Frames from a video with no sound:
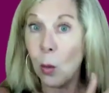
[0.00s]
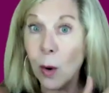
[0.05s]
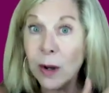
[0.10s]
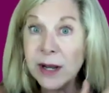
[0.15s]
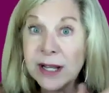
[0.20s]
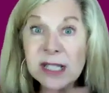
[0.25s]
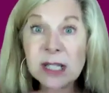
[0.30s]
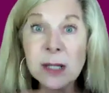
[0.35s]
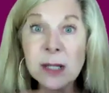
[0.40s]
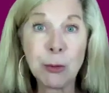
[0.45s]

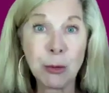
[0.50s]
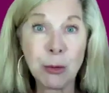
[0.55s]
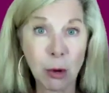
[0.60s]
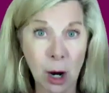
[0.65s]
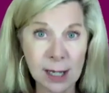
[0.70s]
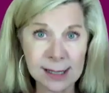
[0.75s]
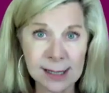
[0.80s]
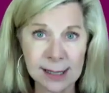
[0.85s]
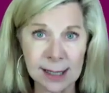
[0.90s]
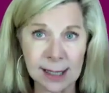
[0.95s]
What is the
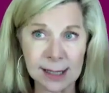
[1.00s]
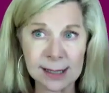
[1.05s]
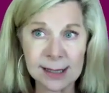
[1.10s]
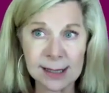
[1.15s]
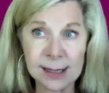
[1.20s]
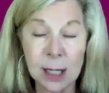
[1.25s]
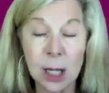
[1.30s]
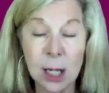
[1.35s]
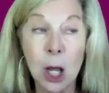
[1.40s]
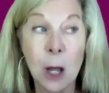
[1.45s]

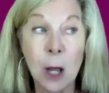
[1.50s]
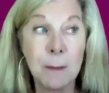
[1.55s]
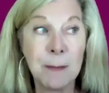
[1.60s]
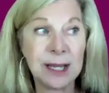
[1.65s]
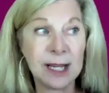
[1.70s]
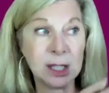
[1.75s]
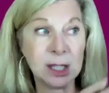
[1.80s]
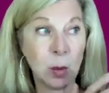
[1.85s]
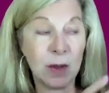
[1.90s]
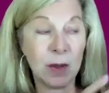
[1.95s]
process?
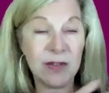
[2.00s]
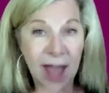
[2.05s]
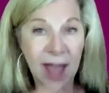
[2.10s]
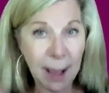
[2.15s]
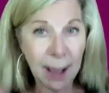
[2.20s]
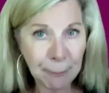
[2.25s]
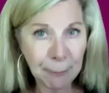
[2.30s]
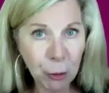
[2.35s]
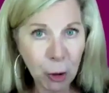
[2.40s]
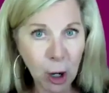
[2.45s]
Because when
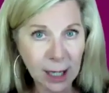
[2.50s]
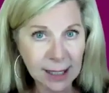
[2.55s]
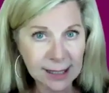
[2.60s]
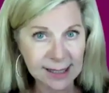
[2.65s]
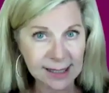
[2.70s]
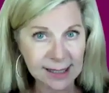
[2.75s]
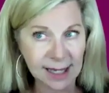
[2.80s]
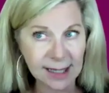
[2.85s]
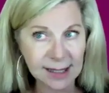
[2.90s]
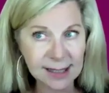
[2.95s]
that
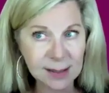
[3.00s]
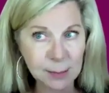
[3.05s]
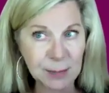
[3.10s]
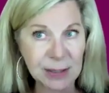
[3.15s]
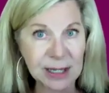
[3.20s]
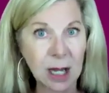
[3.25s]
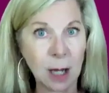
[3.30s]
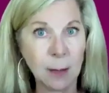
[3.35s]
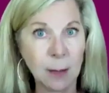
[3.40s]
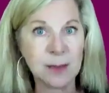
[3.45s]
process
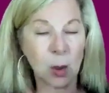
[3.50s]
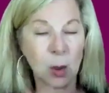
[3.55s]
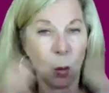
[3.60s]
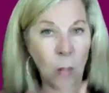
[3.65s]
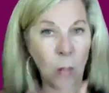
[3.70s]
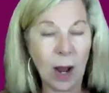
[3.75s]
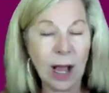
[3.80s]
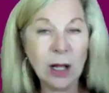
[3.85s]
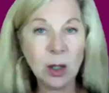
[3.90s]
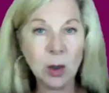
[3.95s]
becomes a
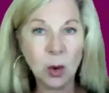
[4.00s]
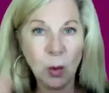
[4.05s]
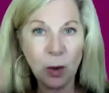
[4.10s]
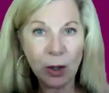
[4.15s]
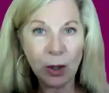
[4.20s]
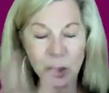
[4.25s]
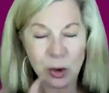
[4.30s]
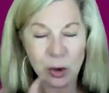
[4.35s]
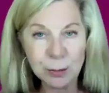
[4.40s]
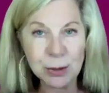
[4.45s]
well
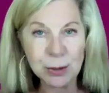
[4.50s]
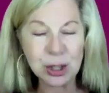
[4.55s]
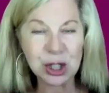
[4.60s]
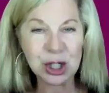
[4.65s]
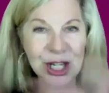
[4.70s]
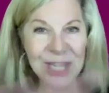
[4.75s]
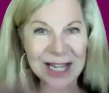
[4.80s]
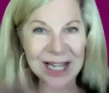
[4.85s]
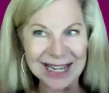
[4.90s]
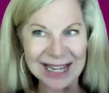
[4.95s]
oiled
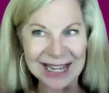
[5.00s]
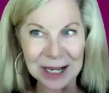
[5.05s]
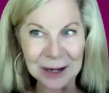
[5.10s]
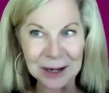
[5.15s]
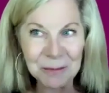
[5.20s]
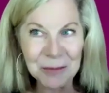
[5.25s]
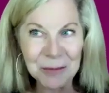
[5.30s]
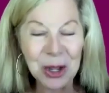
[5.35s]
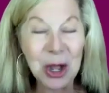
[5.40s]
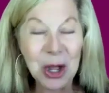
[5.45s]

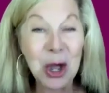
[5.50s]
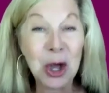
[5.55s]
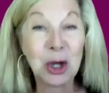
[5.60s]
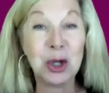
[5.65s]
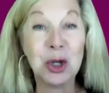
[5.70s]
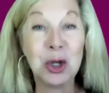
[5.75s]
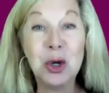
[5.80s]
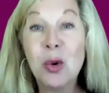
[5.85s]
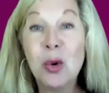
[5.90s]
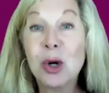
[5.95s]
machine,
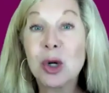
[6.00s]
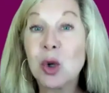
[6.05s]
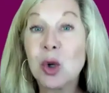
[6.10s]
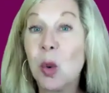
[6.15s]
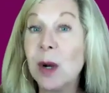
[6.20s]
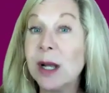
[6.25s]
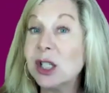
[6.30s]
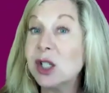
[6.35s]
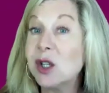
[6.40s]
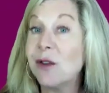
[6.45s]
you are
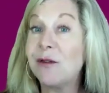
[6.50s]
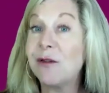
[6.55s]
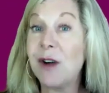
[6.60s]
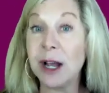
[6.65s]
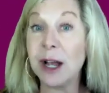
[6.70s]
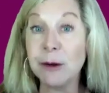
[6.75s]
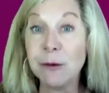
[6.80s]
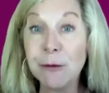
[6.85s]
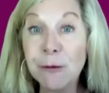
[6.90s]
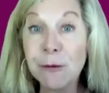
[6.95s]
going to
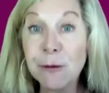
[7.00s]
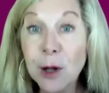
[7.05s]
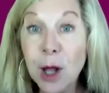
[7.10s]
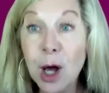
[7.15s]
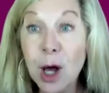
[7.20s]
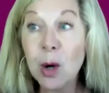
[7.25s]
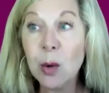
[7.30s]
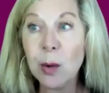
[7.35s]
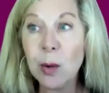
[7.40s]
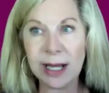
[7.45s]
find
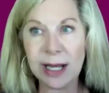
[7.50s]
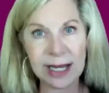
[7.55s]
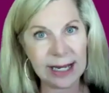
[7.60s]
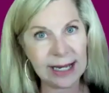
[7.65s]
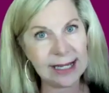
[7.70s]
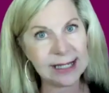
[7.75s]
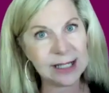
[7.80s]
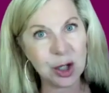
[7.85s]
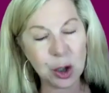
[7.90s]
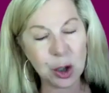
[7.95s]
flow and
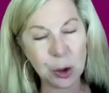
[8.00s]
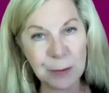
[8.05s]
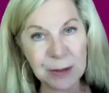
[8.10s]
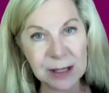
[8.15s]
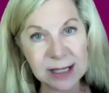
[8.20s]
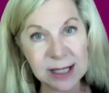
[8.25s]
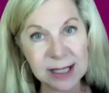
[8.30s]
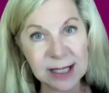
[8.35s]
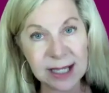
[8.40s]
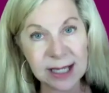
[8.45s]
ease in your
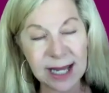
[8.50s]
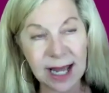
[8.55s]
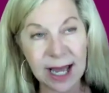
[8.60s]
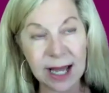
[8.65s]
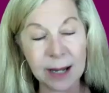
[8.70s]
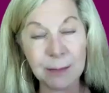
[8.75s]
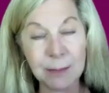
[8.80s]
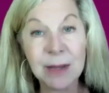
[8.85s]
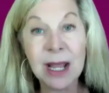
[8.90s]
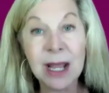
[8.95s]
business
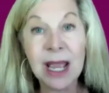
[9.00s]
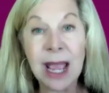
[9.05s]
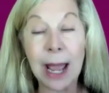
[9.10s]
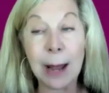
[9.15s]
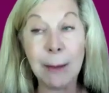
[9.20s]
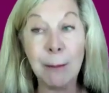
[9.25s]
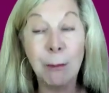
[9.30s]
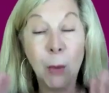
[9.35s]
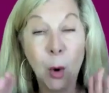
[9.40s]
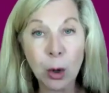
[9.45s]
again.
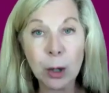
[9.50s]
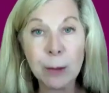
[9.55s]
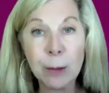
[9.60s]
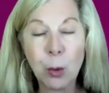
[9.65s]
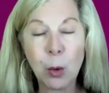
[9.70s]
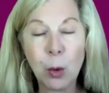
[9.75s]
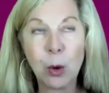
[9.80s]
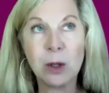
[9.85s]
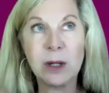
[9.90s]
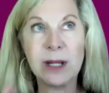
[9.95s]
And more
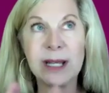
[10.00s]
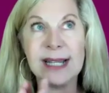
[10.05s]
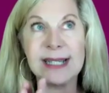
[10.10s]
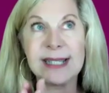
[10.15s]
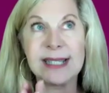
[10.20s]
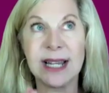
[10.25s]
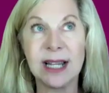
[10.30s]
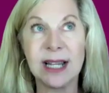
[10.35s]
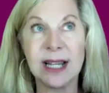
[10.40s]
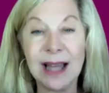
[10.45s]
importantly,
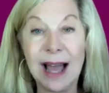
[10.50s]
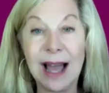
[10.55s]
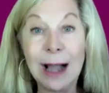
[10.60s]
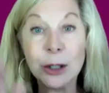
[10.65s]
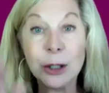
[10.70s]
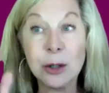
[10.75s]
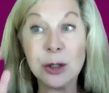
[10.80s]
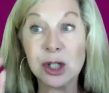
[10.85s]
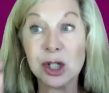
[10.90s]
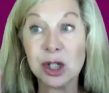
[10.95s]
it's going to
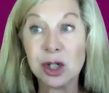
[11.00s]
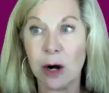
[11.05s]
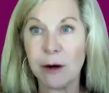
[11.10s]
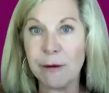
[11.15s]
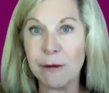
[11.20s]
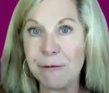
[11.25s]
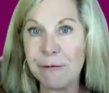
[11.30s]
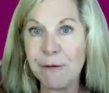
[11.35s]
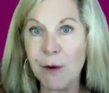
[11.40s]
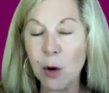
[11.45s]
allow you to
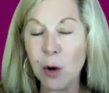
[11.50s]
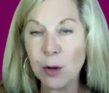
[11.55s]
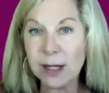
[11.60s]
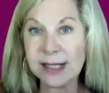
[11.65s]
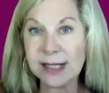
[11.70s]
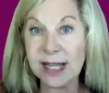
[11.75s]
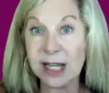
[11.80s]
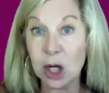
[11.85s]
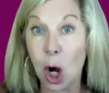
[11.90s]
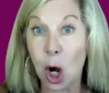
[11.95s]
start
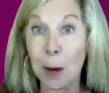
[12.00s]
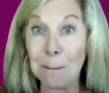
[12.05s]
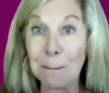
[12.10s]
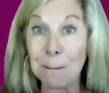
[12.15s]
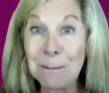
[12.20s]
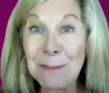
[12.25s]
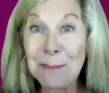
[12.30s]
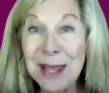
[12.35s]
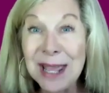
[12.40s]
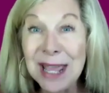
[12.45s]
focusing
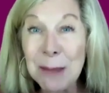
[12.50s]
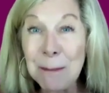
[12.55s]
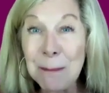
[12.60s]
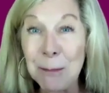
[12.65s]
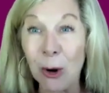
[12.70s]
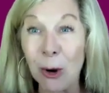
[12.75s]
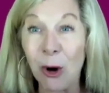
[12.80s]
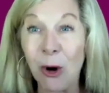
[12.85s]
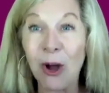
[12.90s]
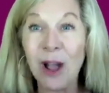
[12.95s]
on
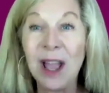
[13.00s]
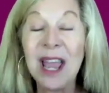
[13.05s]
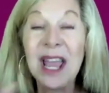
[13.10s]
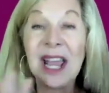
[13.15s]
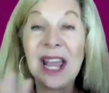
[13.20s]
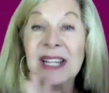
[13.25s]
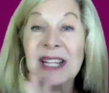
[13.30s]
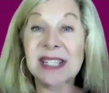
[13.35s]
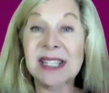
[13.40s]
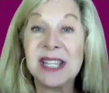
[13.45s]
people
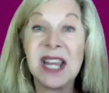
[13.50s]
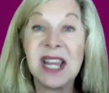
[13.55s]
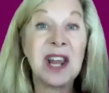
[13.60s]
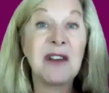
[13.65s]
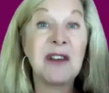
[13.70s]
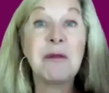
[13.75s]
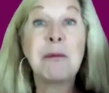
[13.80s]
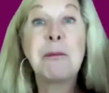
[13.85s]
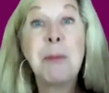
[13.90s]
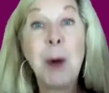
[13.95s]

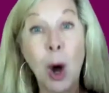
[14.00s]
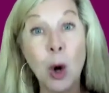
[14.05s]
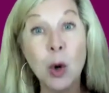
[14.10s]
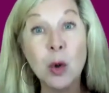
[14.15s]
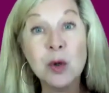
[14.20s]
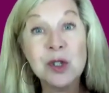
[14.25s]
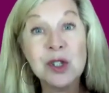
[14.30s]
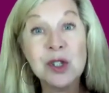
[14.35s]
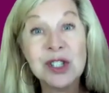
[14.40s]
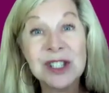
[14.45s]
instead of
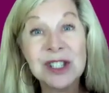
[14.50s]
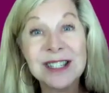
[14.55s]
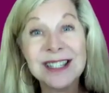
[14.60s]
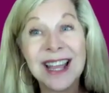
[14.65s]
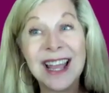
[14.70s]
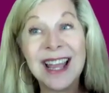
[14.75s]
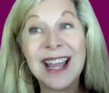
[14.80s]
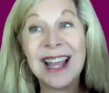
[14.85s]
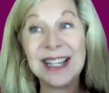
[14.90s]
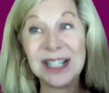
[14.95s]

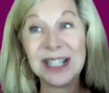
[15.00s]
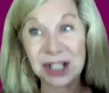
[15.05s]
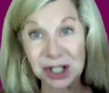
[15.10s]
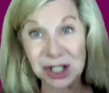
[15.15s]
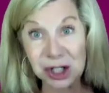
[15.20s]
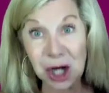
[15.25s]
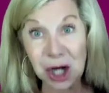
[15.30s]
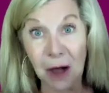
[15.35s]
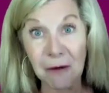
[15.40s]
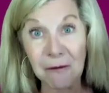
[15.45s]
posts and
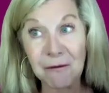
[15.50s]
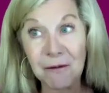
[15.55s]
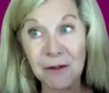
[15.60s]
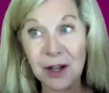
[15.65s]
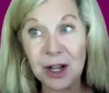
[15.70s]
stuff.